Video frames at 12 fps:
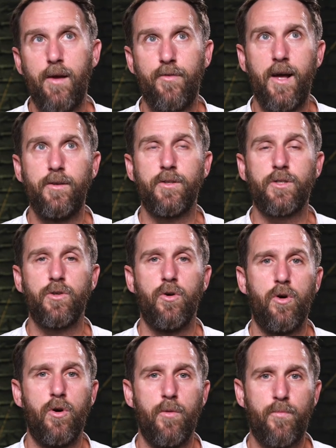events
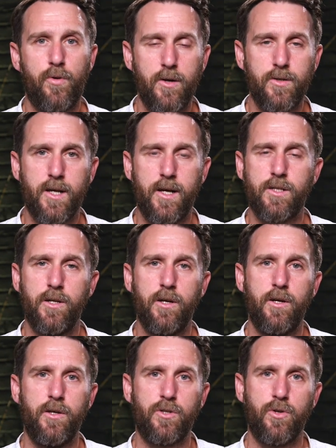or
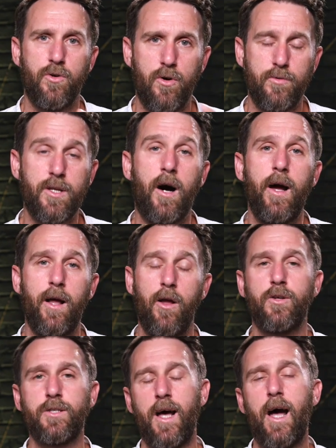processes or
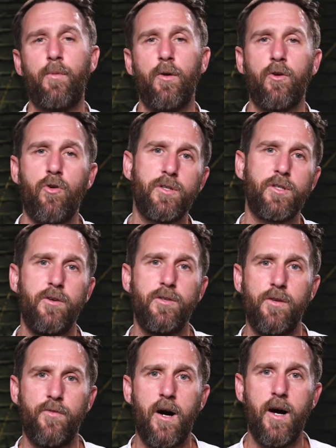dialogues that happen across
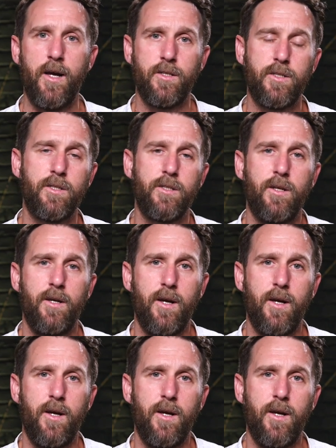those divides?